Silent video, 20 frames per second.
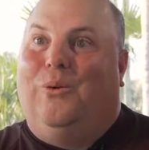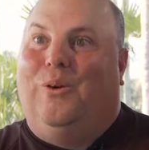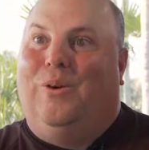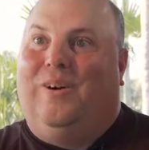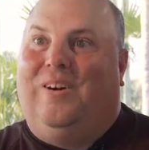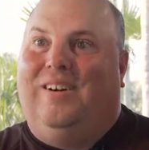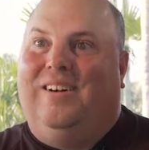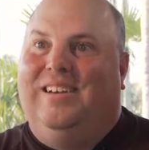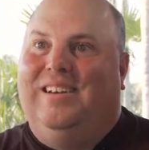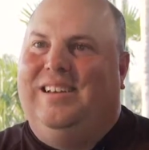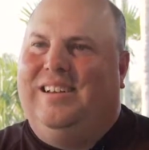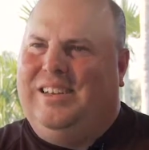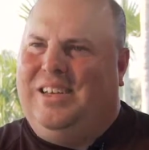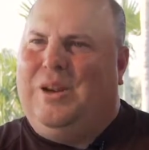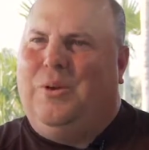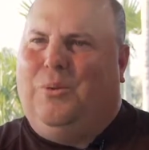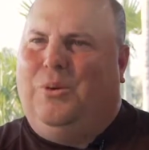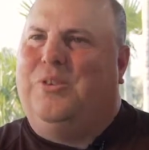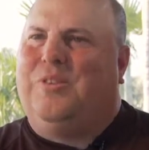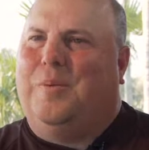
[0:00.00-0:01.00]
or,
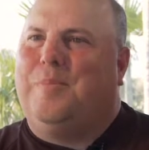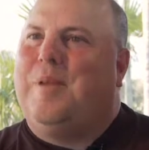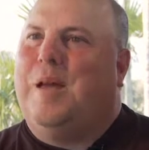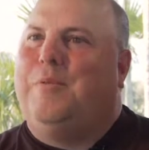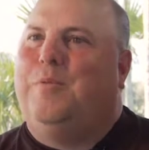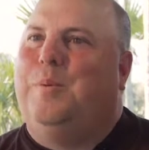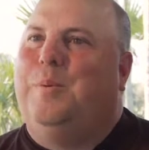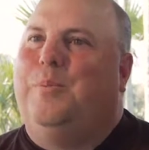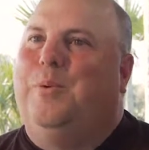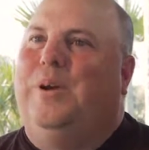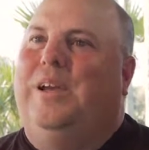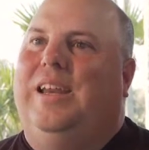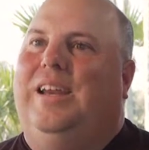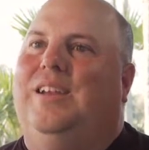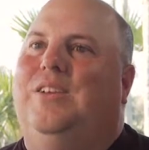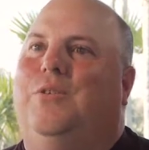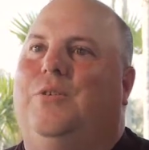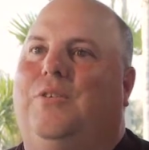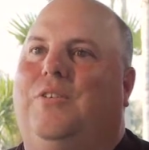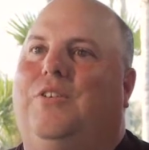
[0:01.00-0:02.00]
where sometimes people get
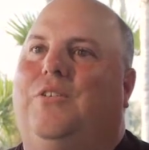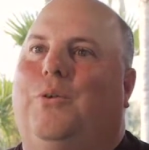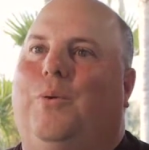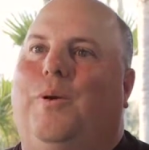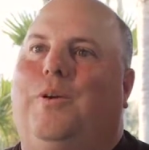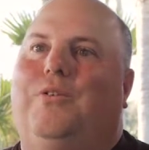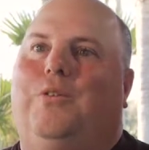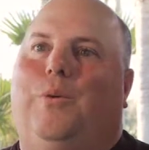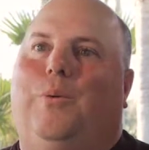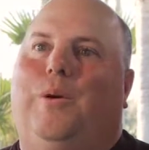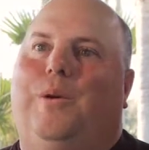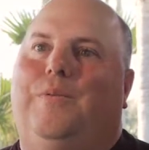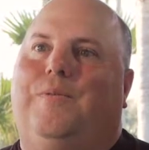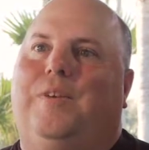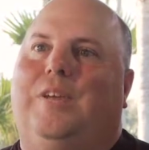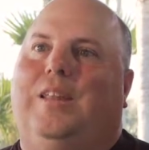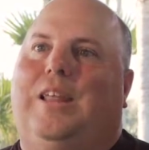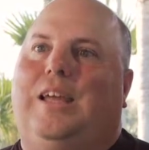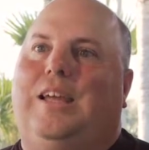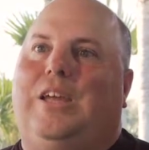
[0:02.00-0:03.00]
into a situation where you
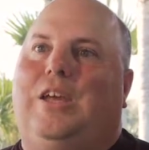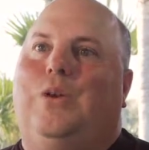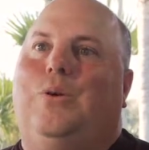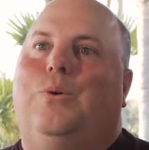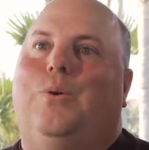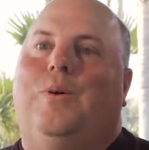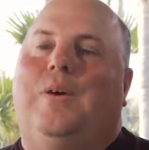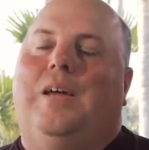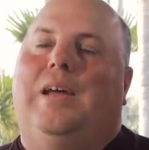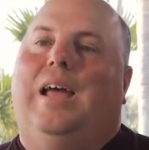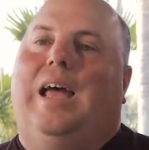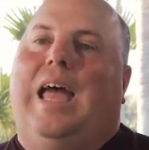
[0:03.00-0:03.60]
feel like you